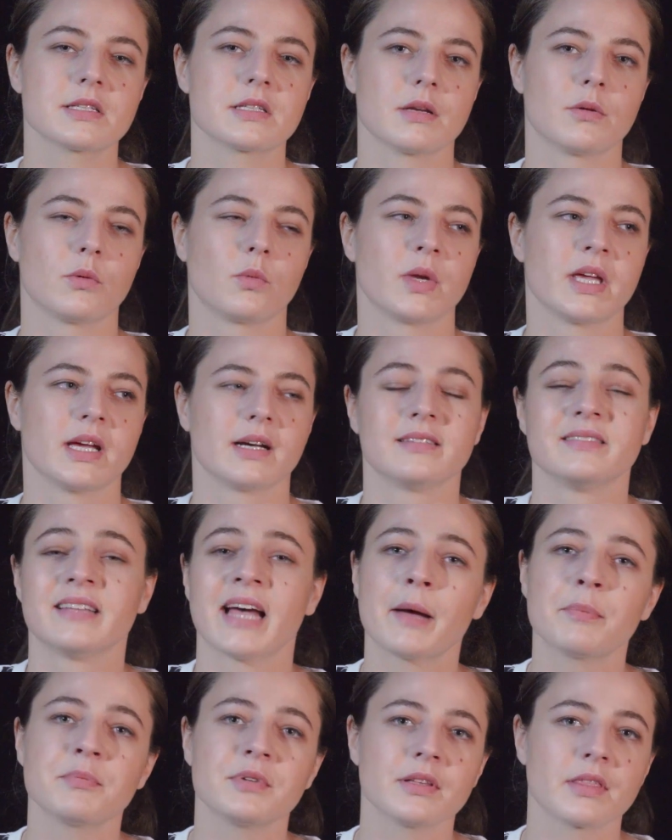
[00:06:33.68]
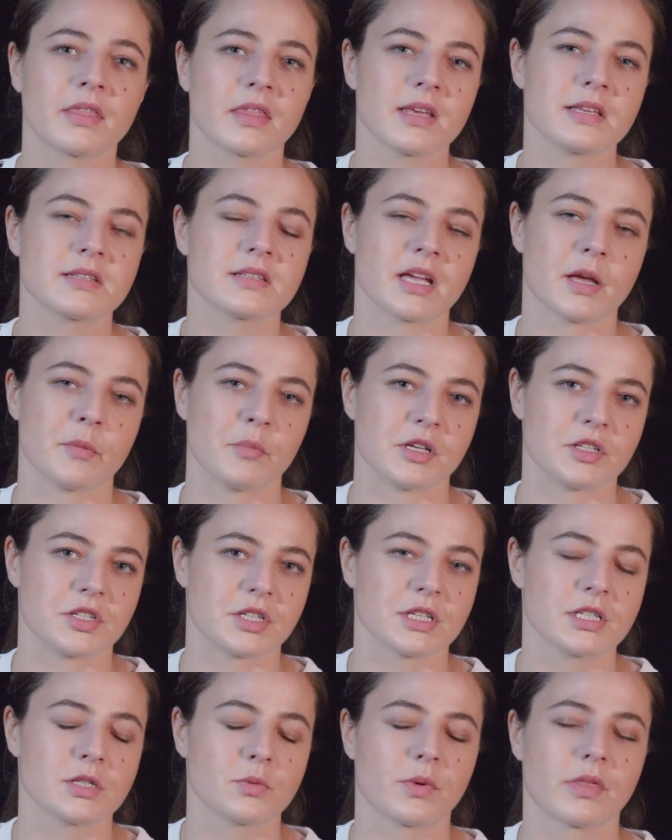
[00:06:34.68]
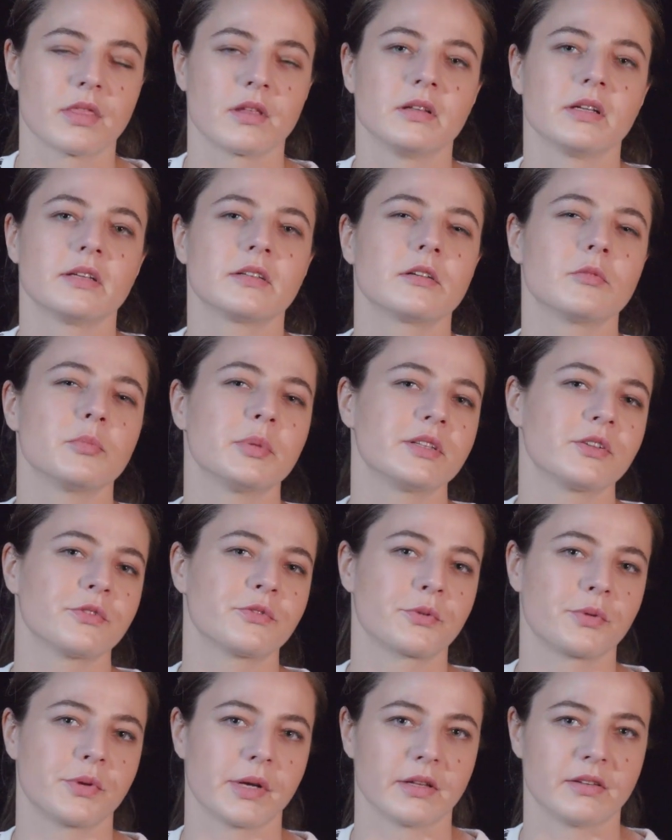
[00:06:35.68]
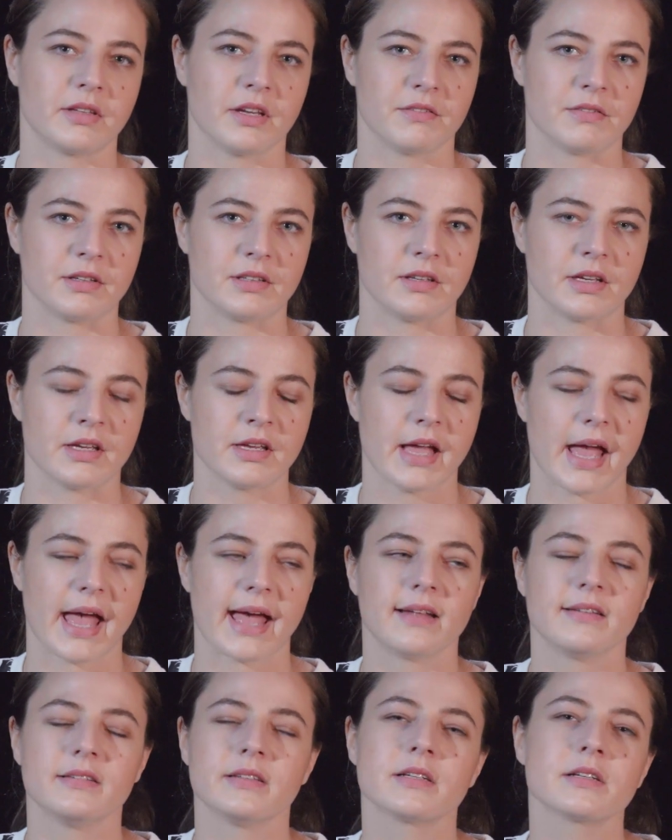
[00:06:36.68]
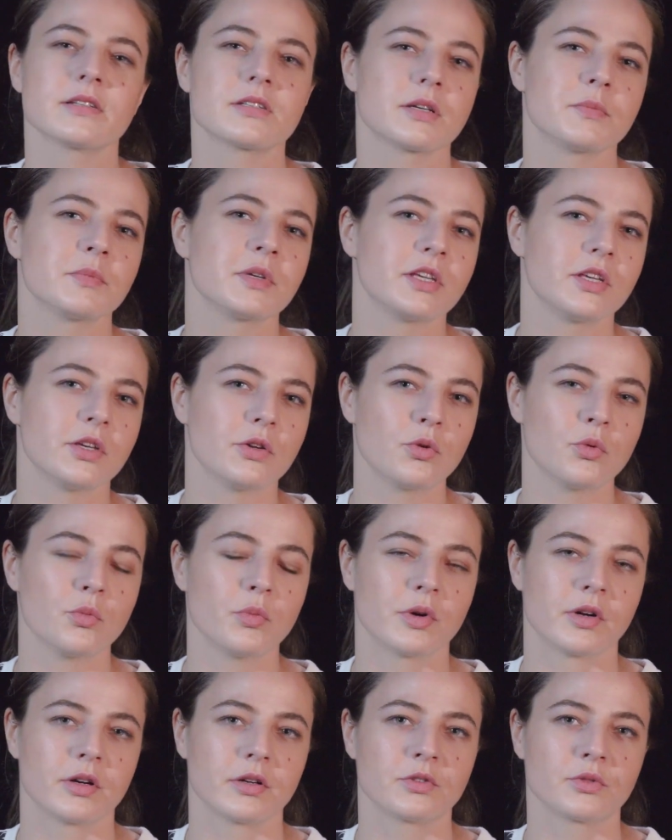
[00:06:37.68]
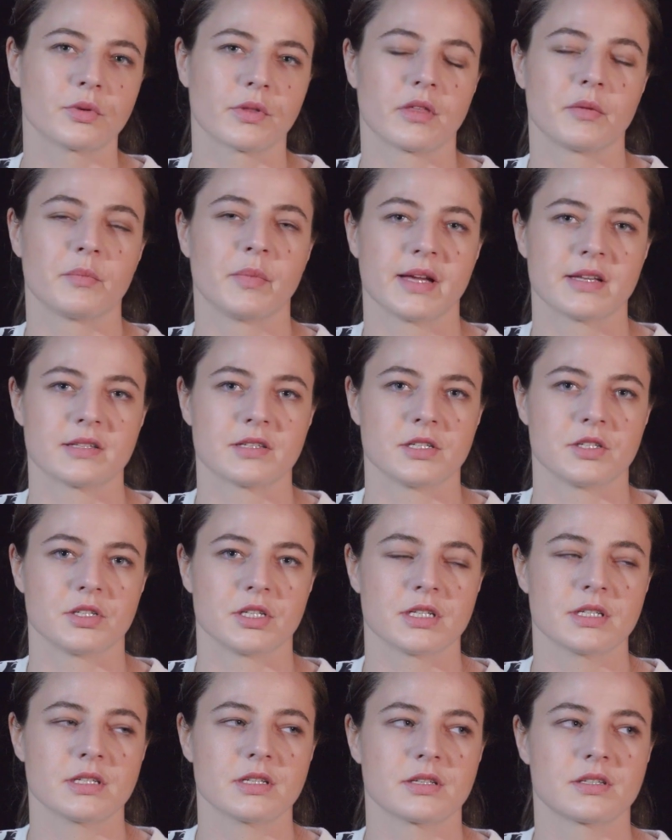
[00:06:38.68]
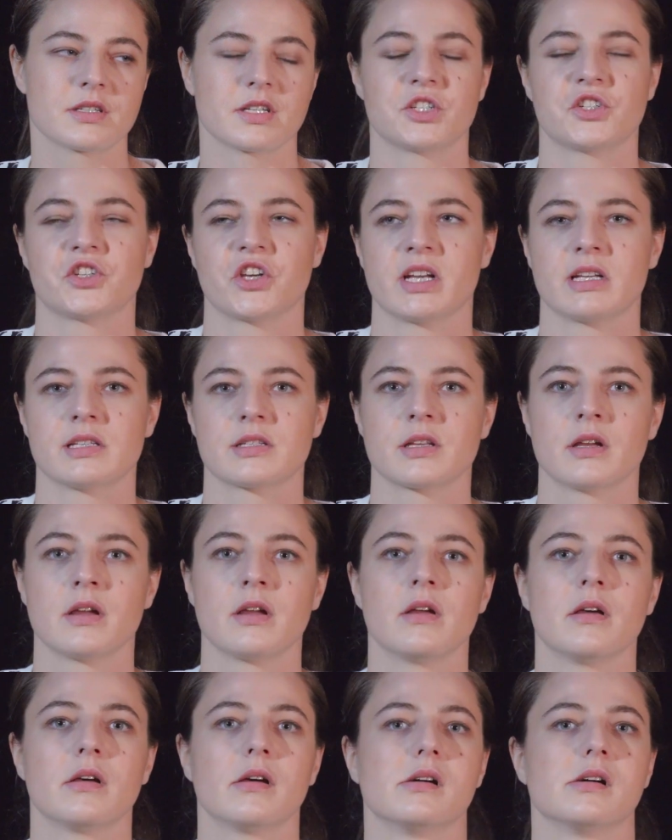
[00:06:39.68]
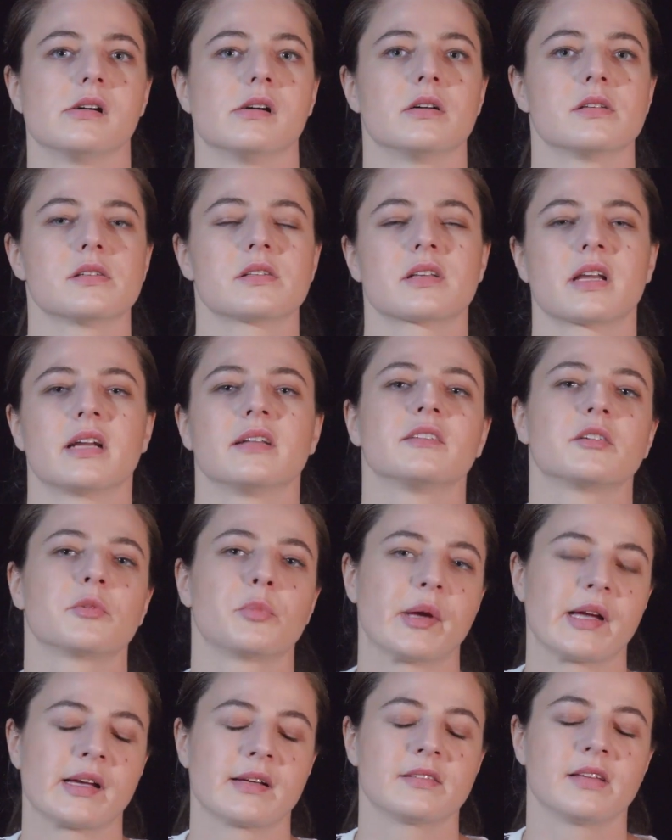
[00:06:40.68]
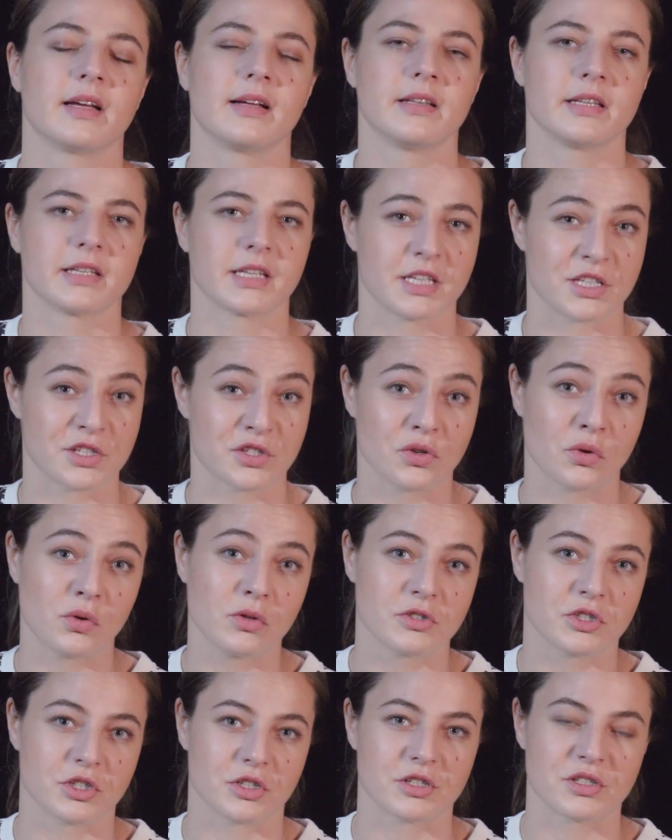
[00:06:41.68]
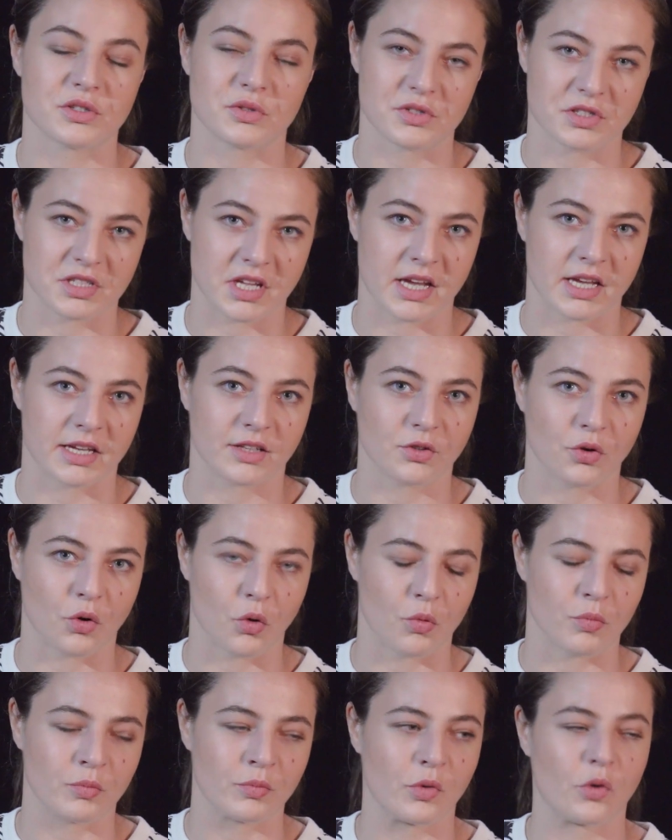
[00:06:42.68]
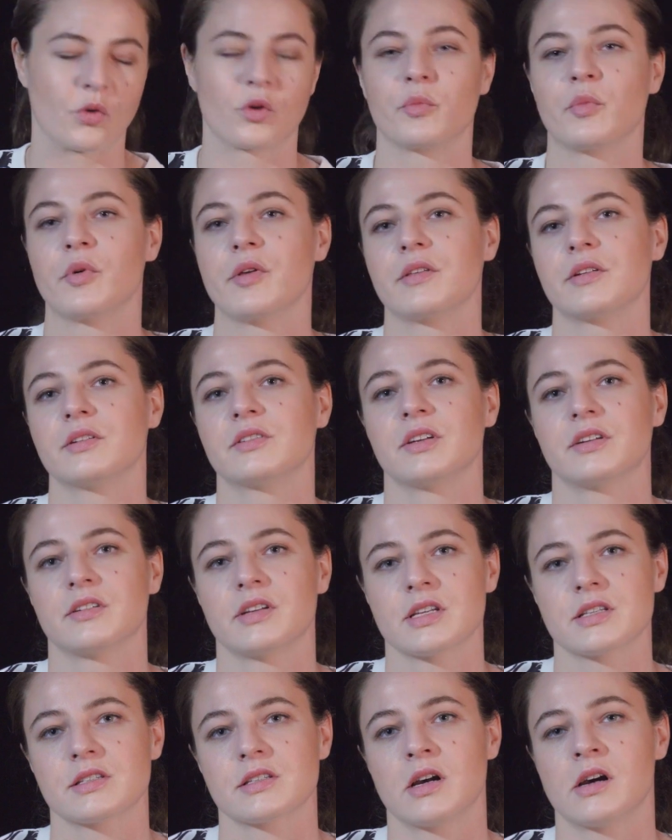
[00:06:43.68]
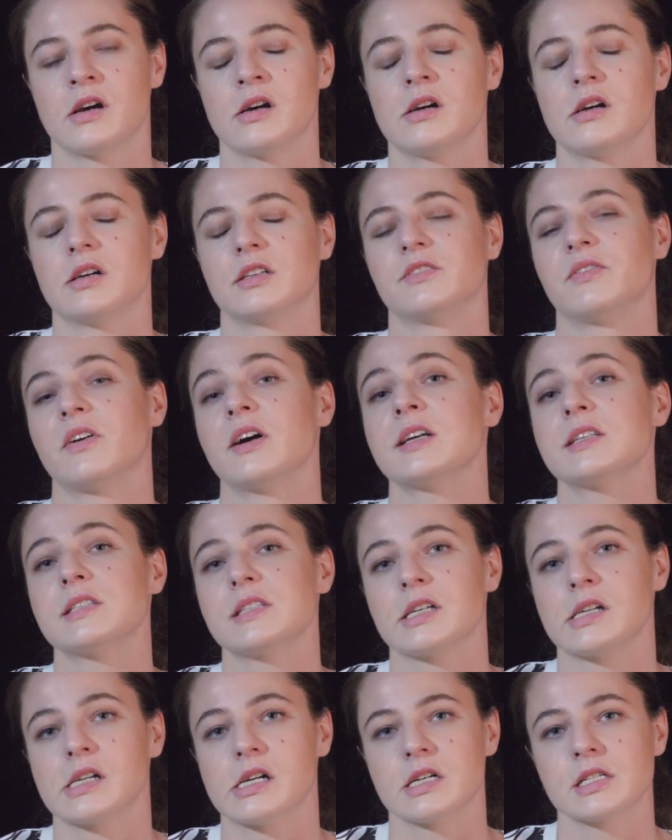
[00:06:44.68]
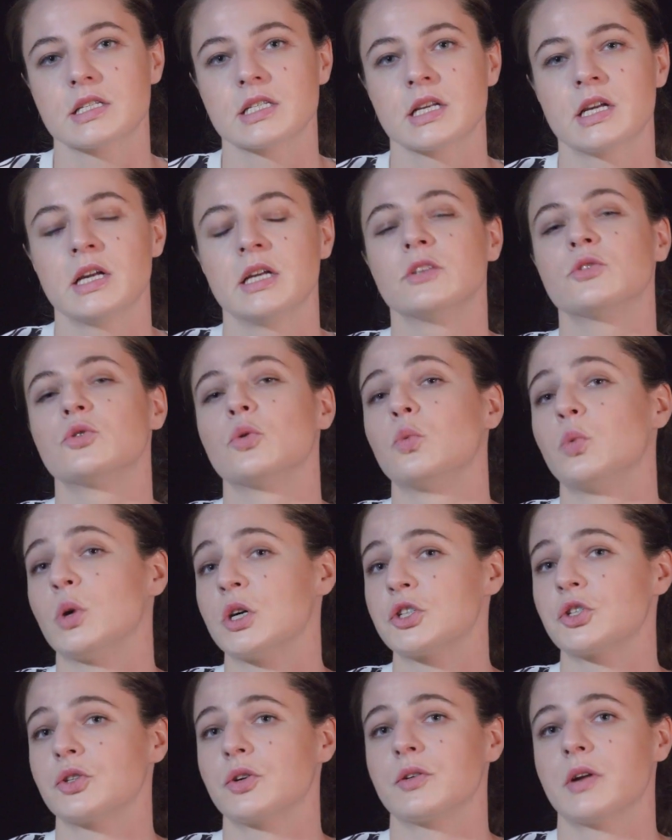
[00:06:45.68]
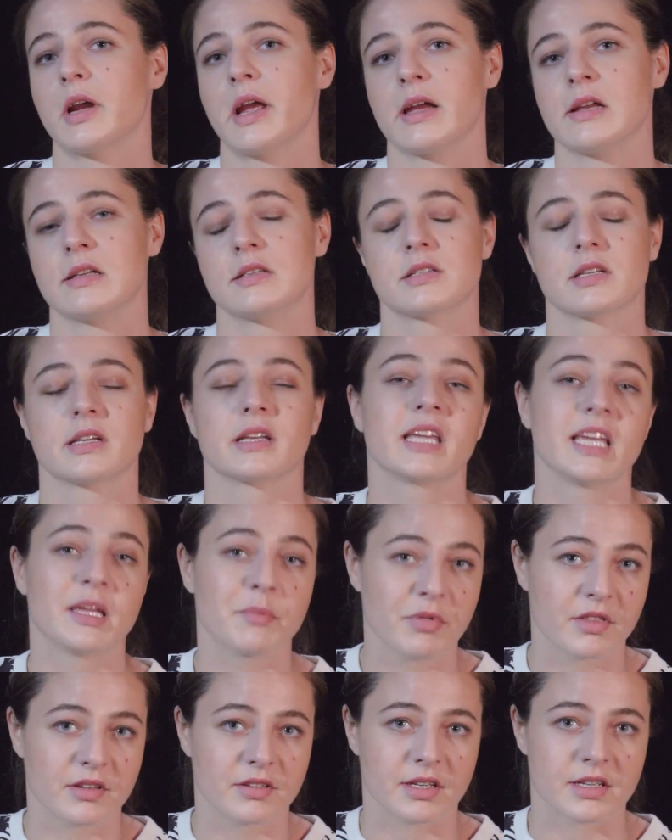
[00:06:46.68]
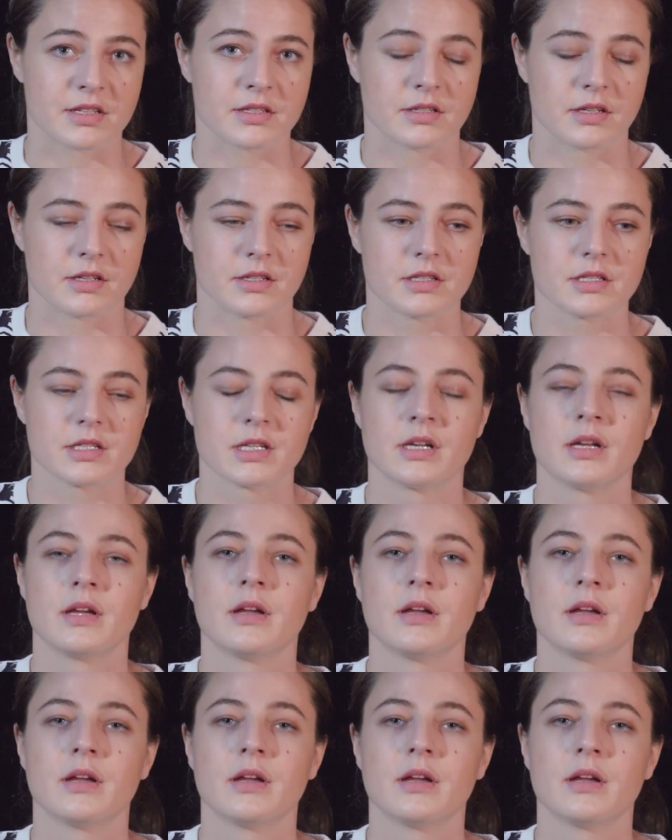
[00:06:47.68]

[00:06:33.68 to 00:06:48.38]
We adapted these images with a little bit of creativity, adding some humor to the messages, such as Skanderbeg telling his soldiers to stay at home, or Mother Teresa advising us to wash our hands and keep the distance.